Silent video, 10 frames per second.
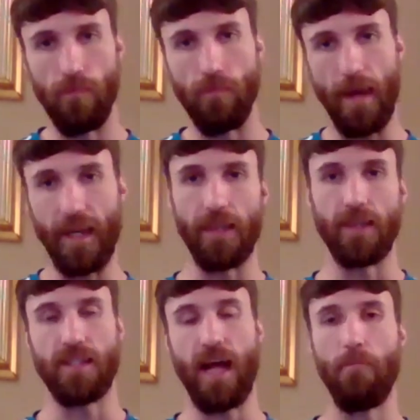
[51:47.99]
making
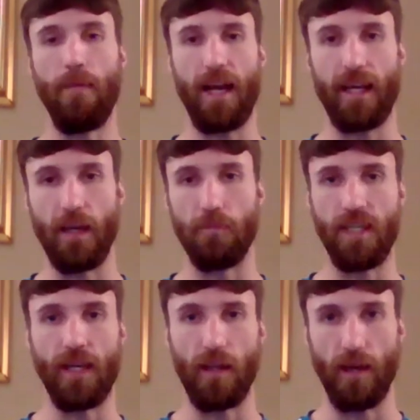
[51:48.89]
you stand back in a
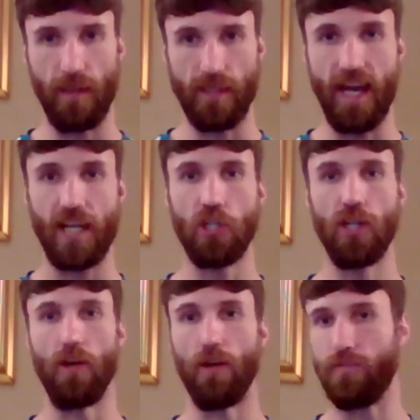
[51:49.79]
particular
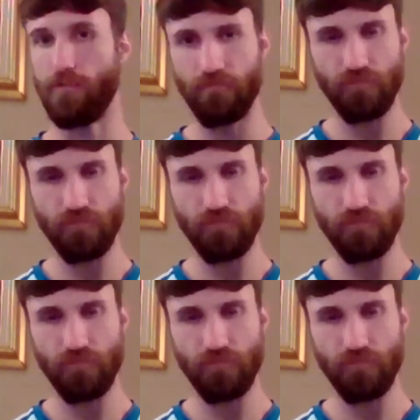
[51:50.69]
section, or if